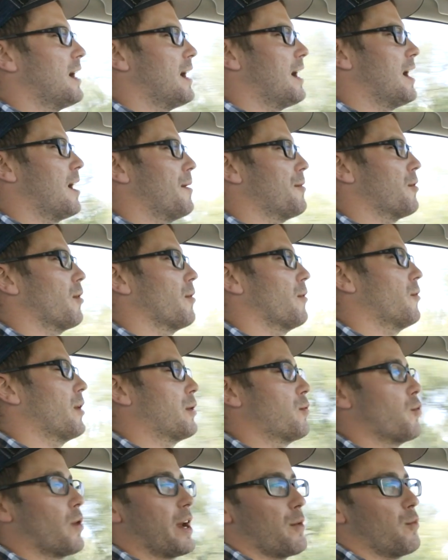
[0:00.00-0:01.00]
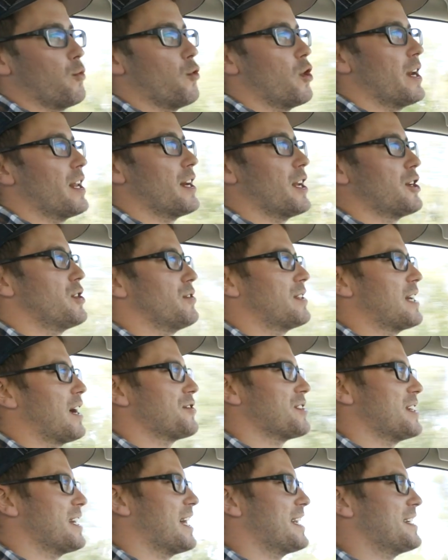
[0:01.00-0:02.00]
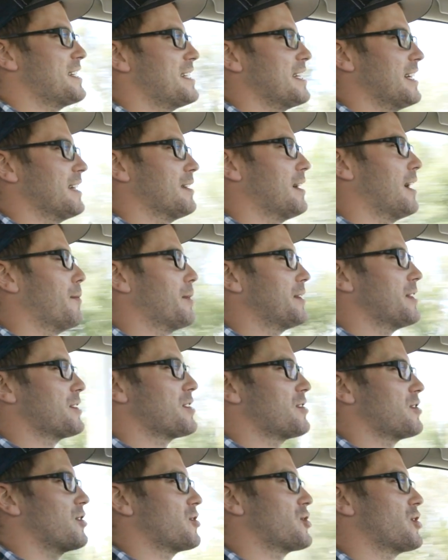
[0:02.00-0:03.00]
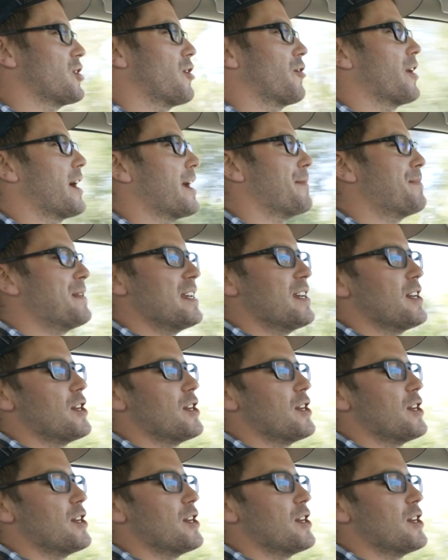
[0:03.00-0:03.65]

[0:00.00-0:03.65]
Or like what I would in a 2019, but this is just so great.